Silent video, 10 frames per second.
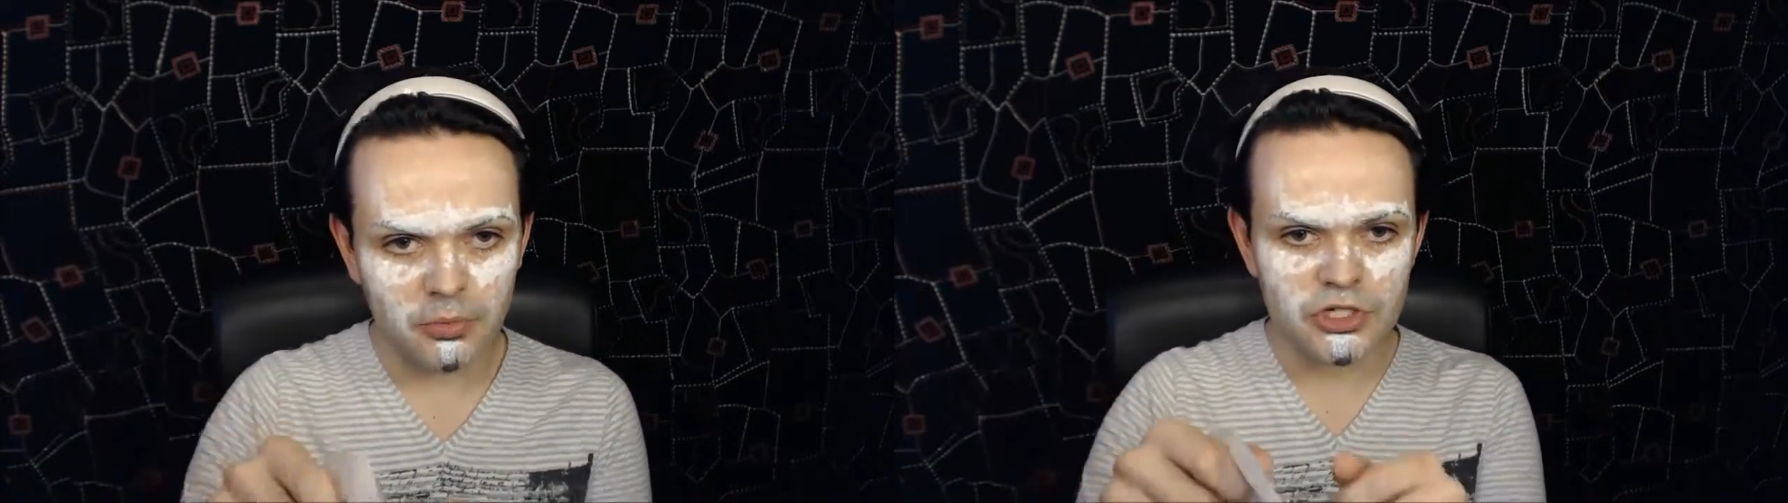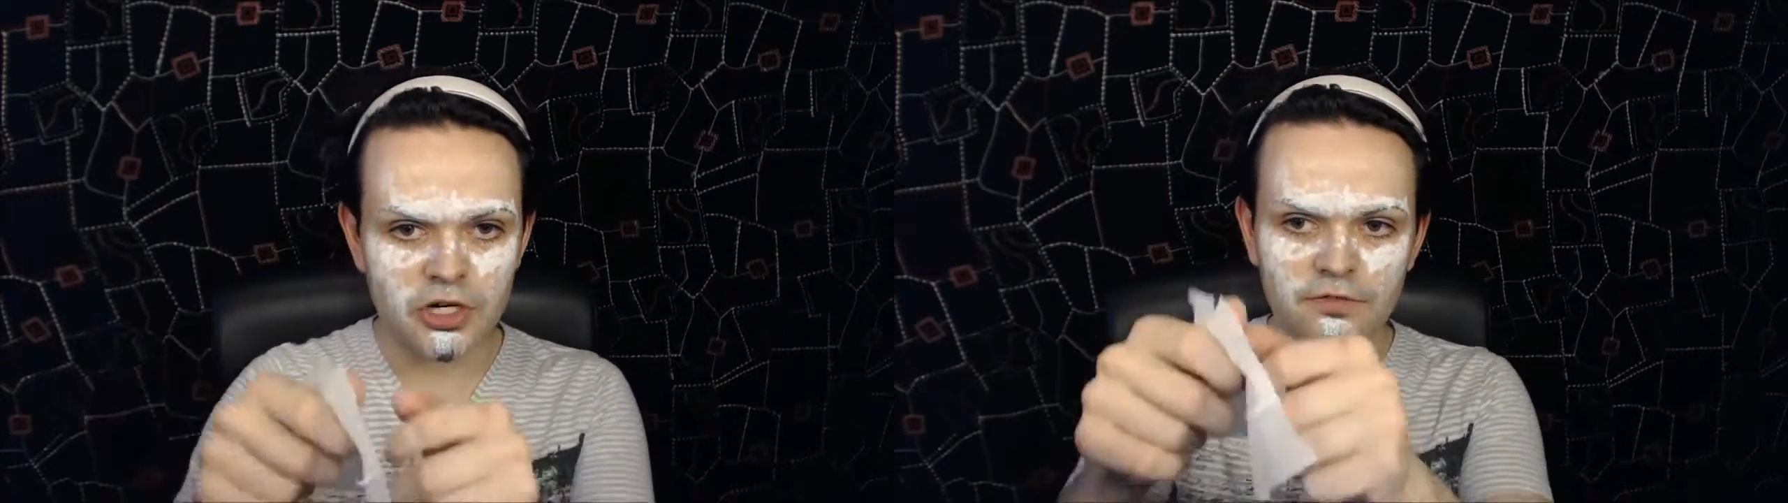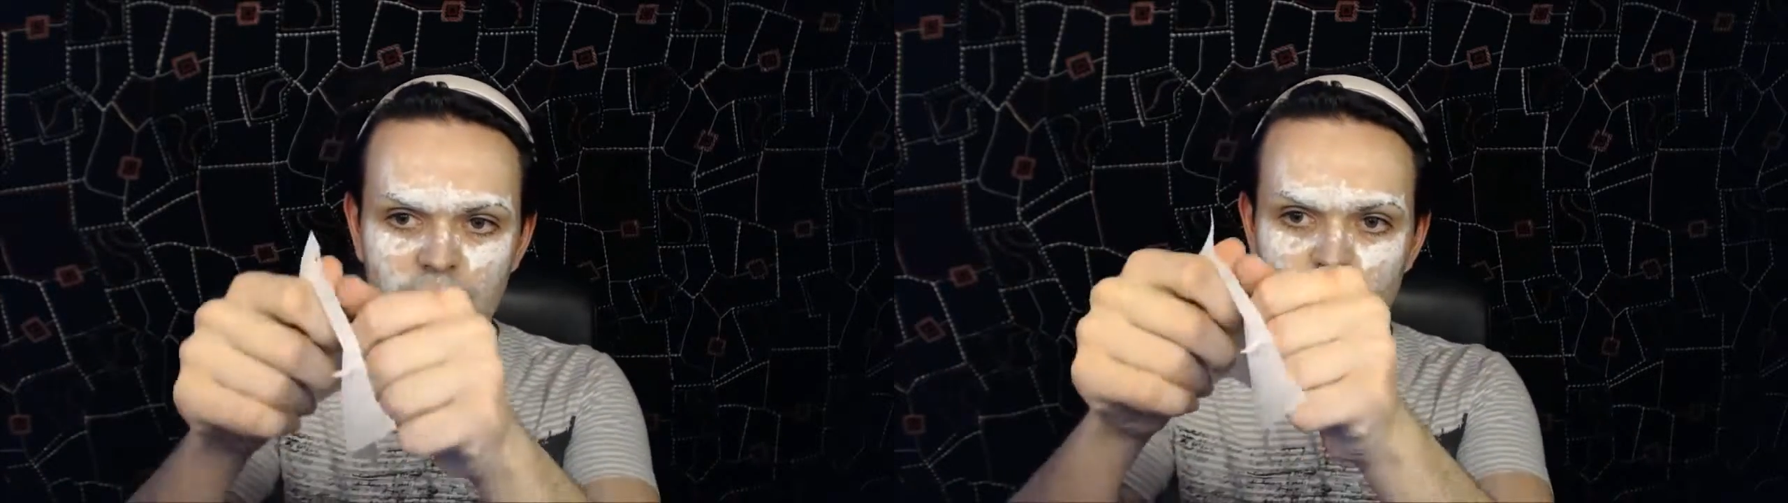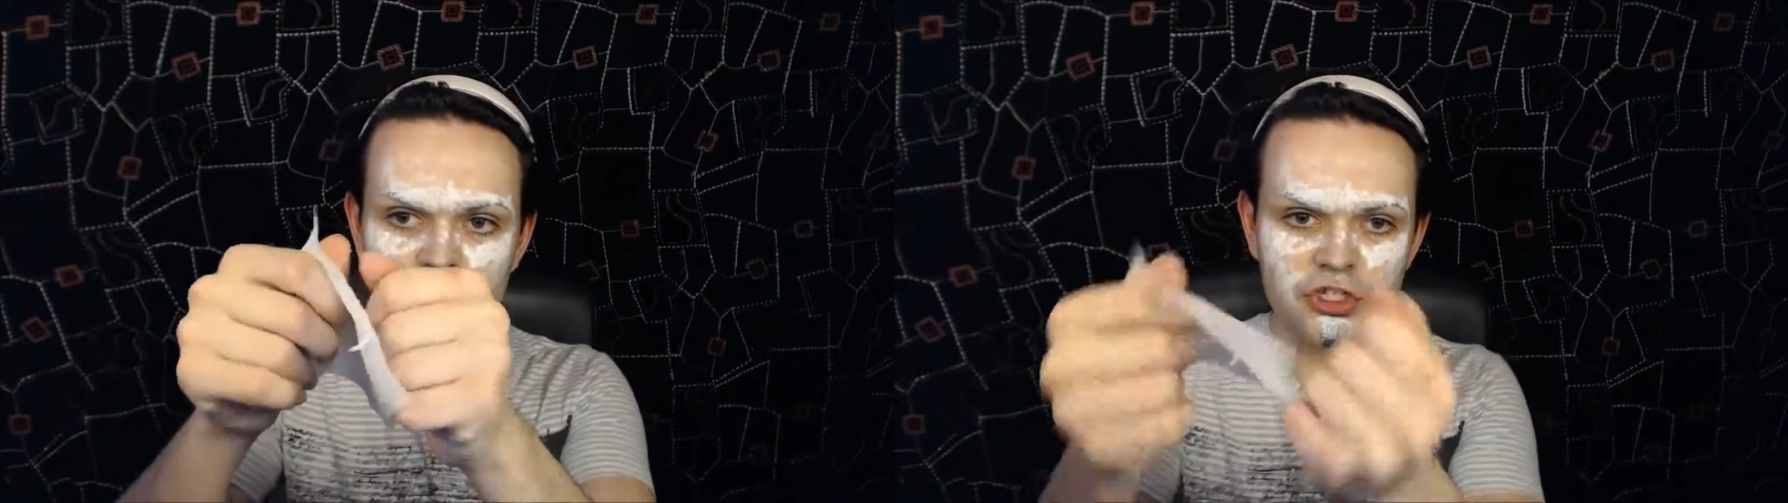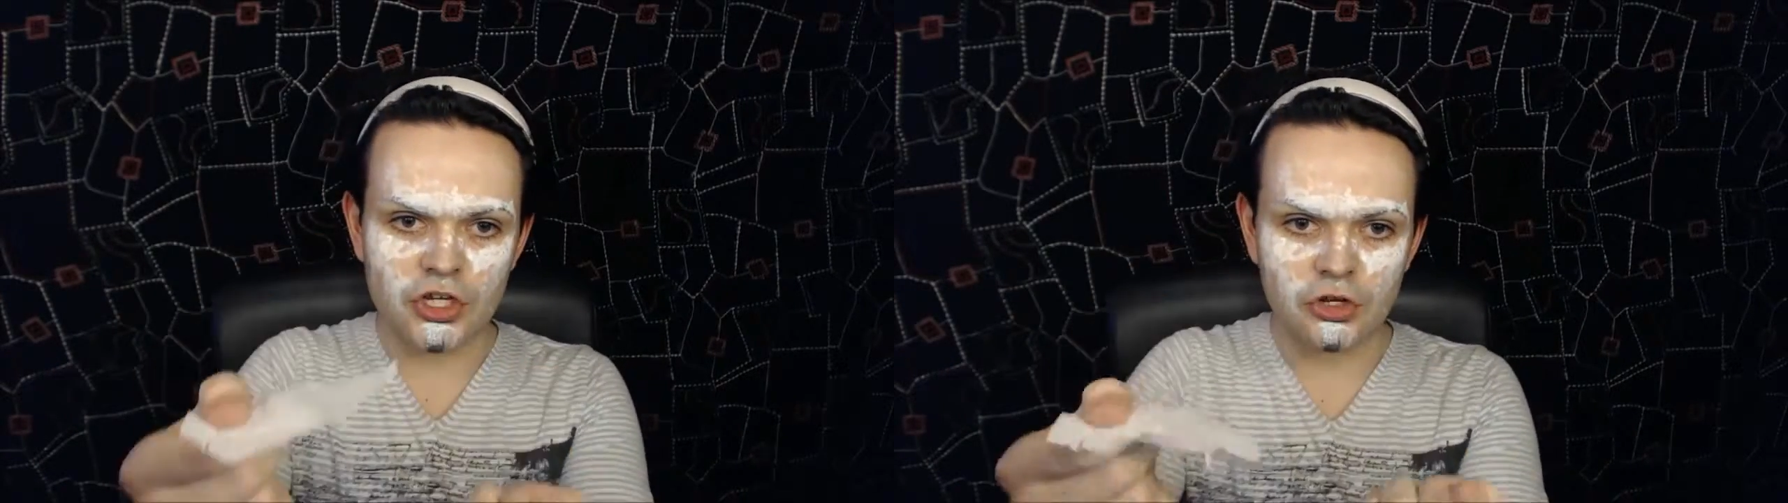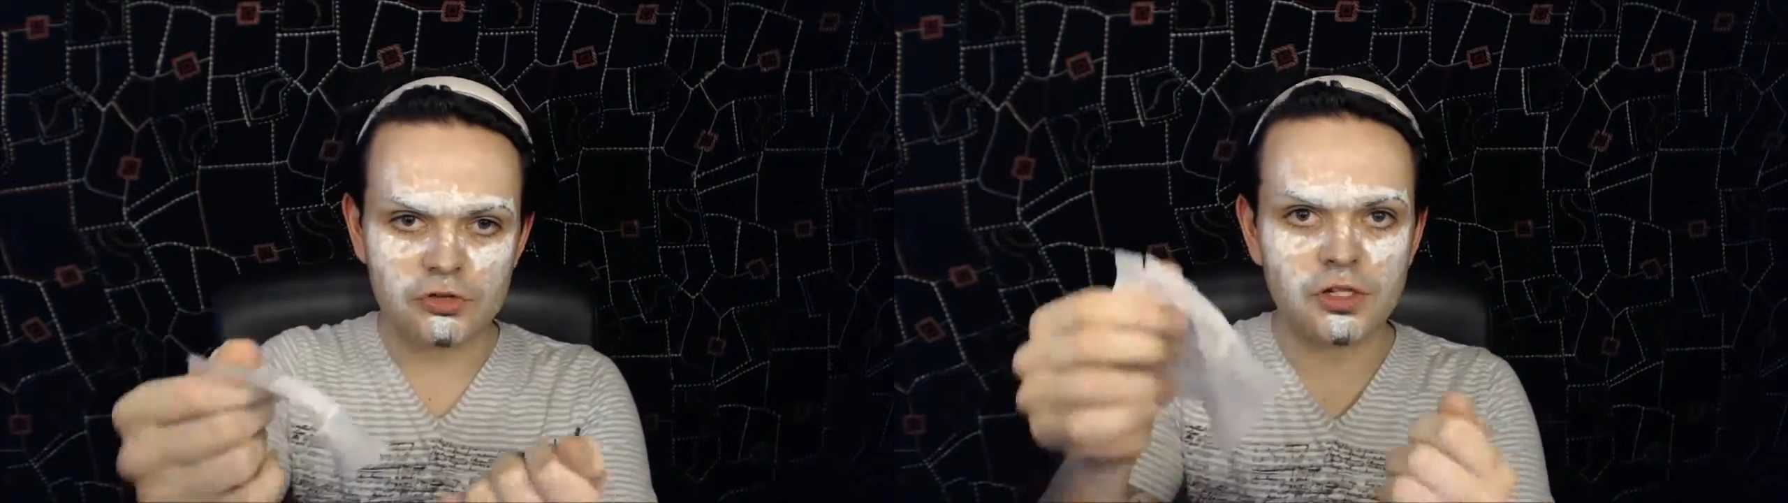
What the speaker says: which I've torn in two,